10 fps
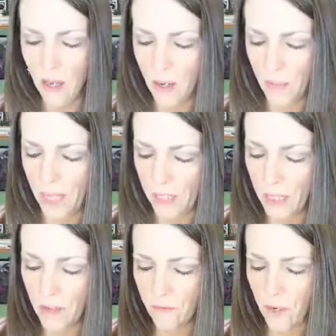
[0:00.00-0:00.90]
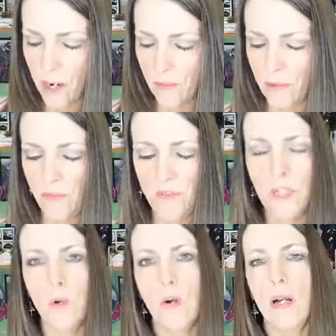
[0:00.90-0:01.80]
And then for every
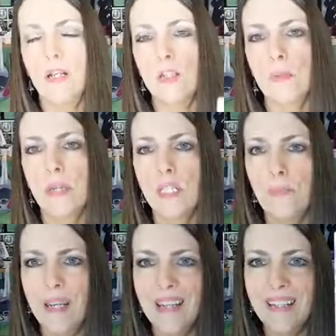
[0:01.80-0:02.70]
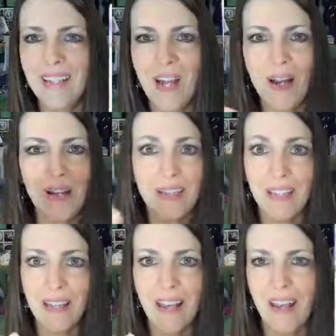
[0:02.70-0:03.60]
50 or 100 we spend
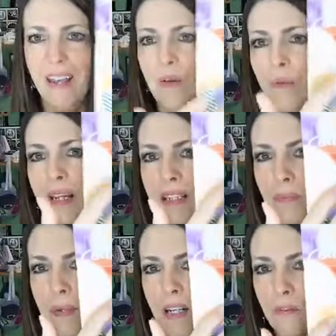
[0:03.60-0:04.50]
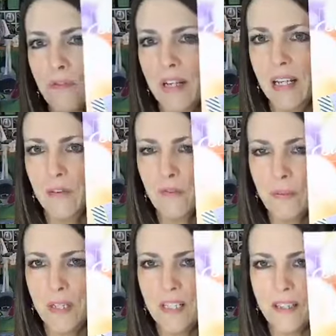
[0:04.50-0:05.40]
today, we get to pick a free gift
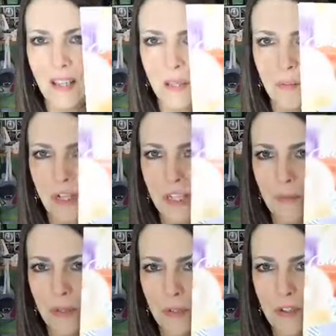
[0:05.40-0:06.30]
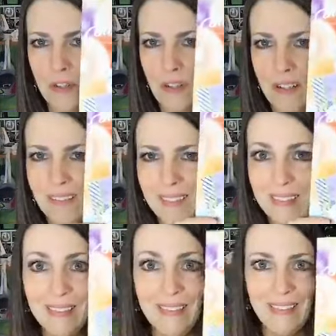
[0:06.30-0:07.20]
from the Celebration brochure.
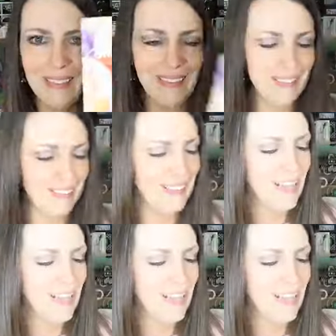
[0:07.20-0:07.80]
Woo-hoo.